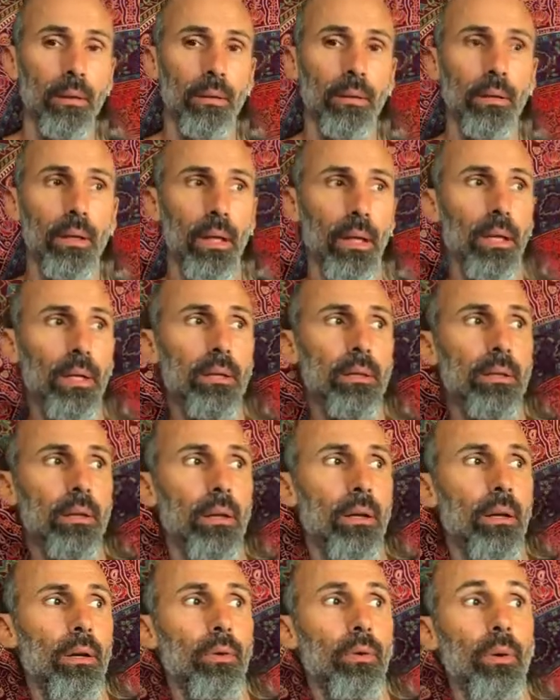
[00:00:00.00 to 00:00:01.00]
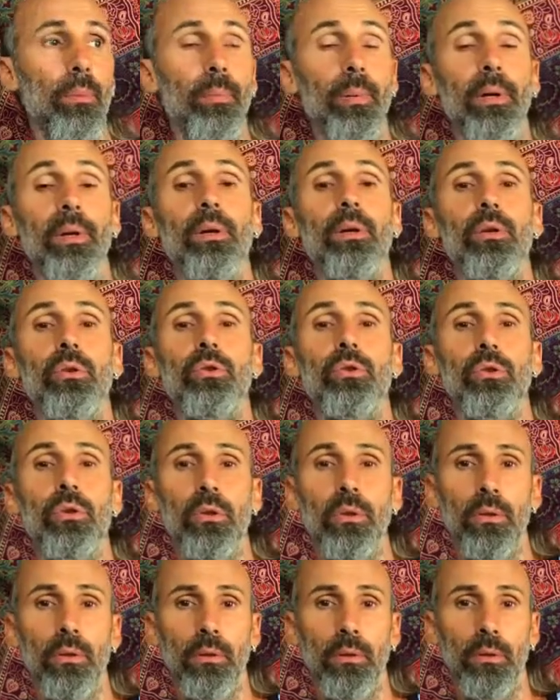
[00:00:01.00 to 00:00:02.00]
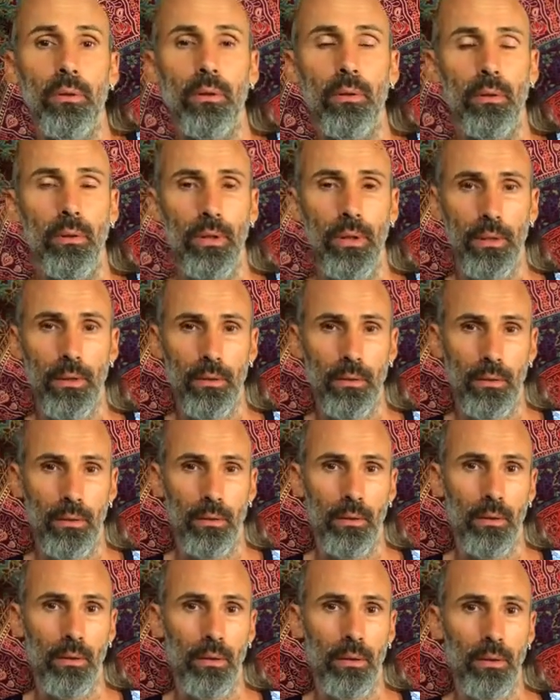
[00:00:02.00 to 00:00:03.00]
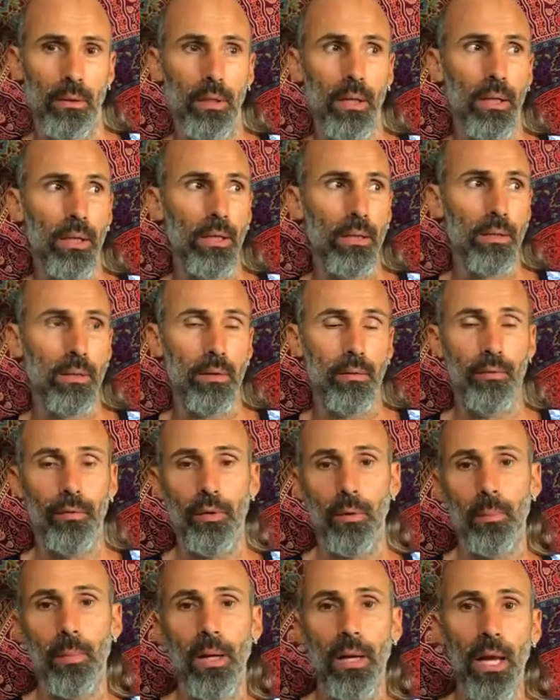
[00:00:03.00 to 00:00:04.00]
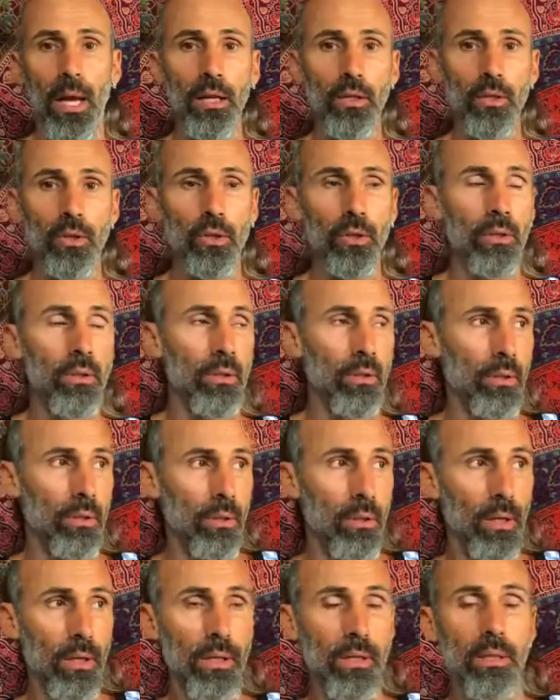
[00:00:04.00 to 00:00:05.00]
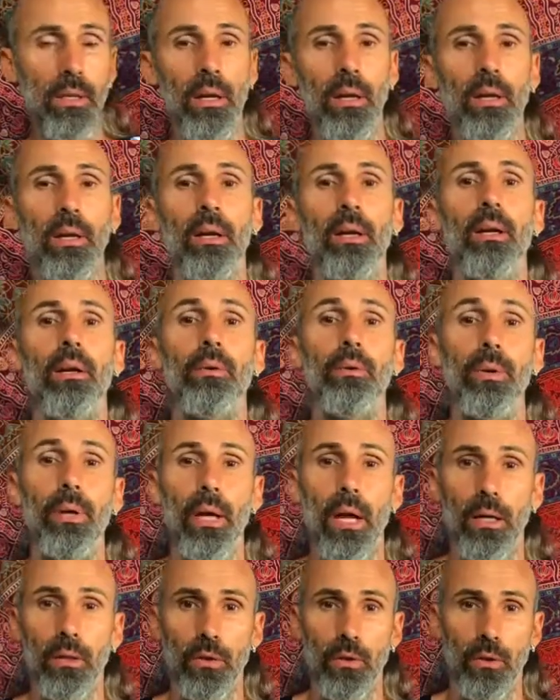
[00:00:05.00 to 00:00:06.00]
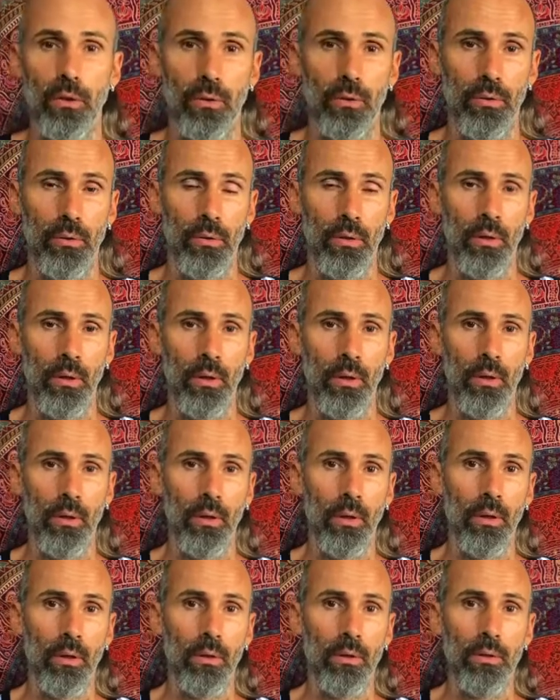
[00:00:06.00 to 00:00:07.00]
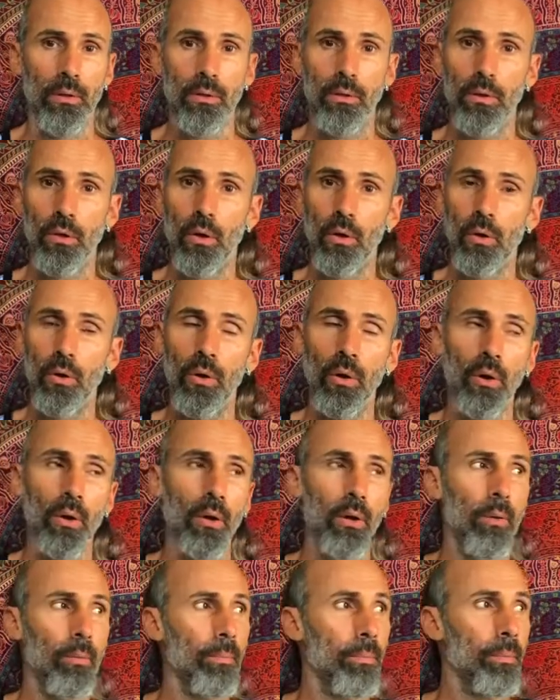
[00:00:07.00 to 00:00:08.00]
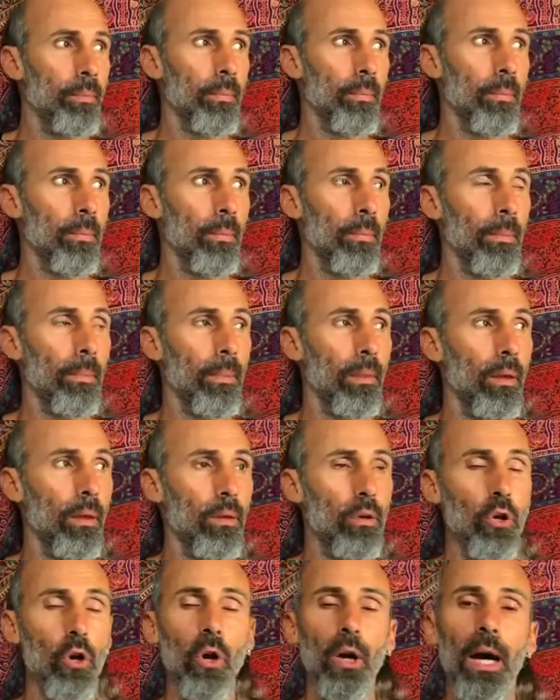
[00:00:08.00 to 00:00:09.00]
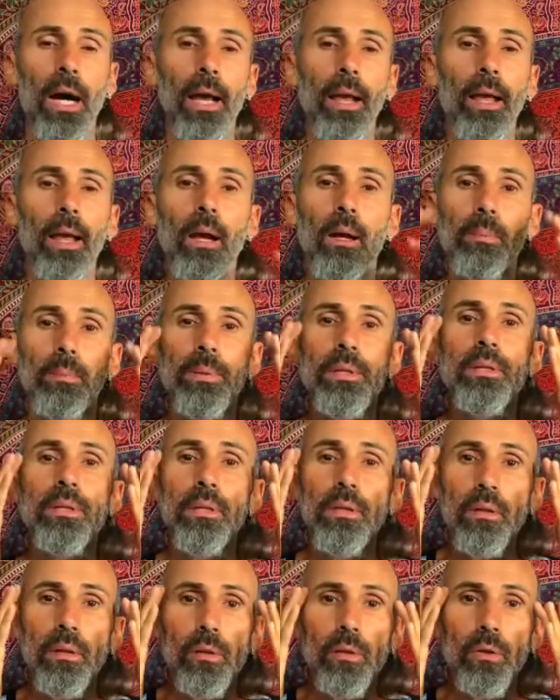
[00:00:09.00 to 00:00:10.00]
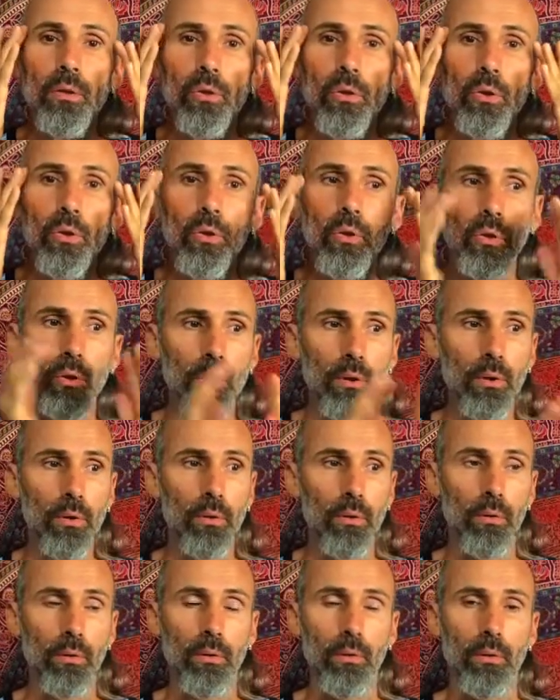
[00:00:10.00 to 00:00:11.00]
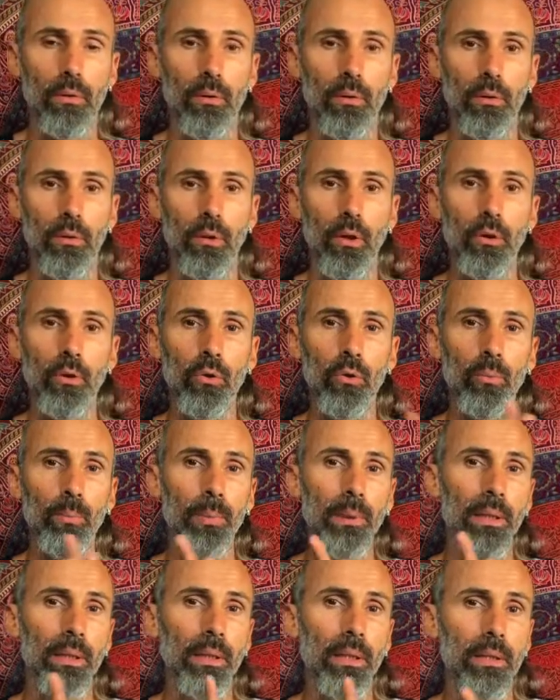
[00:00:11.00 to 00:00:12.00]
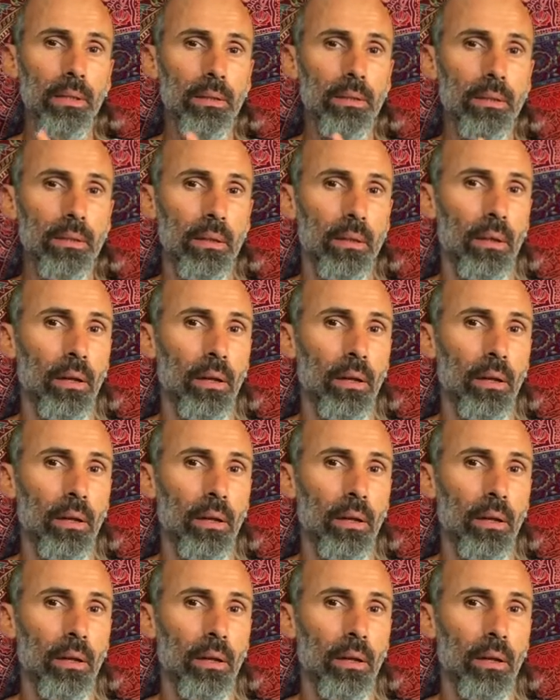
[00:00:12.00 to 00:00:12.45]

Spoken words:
there is a repercussion on it. There is, from an action, there is a reaction. So yoga helps to not to be this